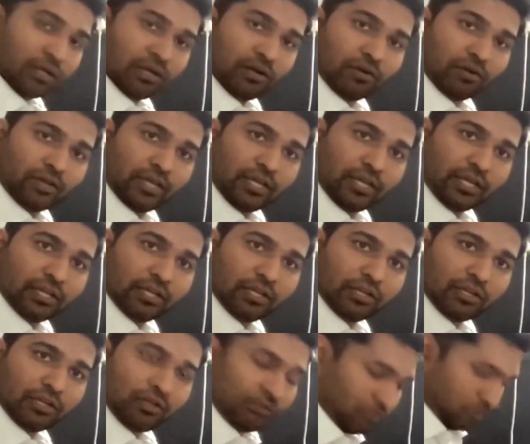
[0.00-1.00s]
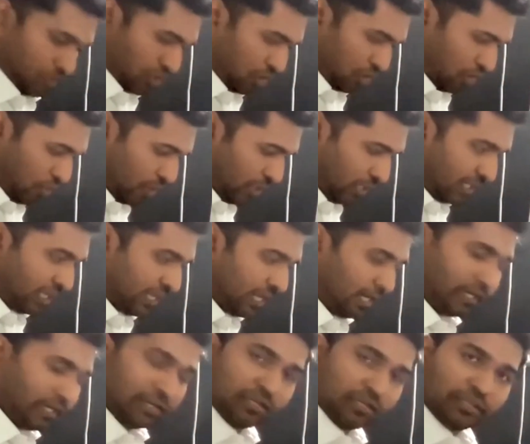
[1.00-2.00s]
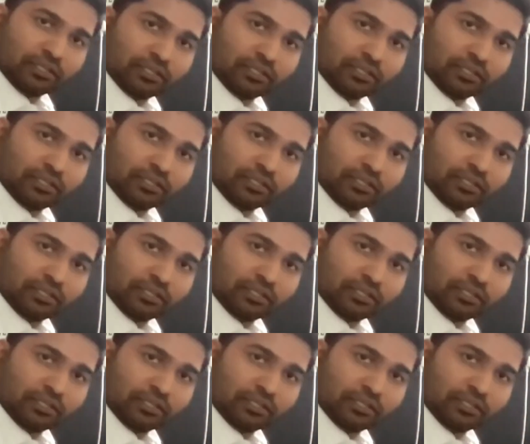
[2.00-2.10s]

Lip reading: okay, you're going to get